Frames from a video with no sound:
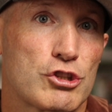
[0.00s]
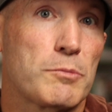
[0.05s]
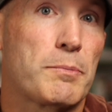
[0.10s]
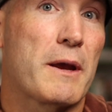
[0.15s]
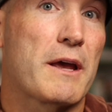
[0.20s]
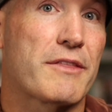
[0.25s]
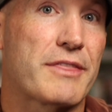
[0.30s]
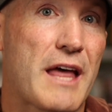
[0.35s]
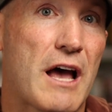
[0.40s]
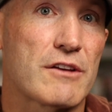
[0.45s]
you
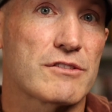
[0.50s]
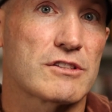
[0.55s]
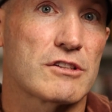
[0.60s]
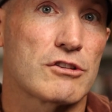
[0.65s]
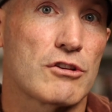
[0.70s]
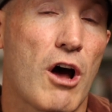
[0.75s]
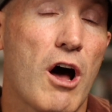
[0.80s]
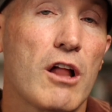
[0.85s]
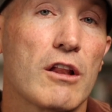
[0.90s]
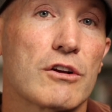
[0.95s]
pay
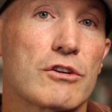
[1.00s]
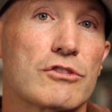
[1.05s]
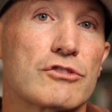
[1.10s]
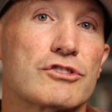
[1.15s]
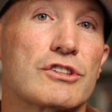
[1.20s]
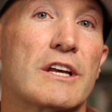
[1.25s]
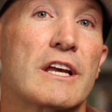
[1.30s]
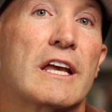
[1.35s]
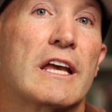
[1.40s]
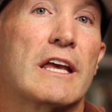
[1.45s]

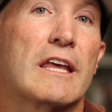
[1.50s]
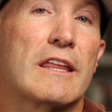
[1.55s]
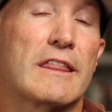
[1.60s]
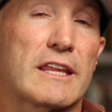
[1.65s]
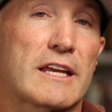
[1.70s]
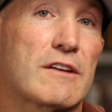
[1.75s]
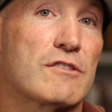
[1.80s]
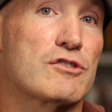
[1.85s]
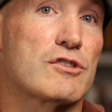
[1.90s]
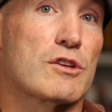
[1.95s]
$1,000,
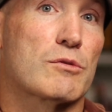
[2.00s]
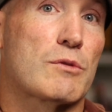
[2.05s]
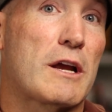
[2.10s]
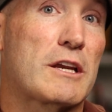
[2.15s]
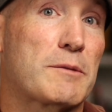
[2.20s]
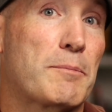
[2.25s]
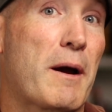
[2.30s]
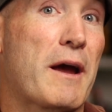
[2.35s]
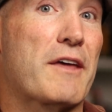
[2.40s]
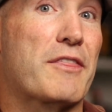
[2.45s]
that gives you the right to buy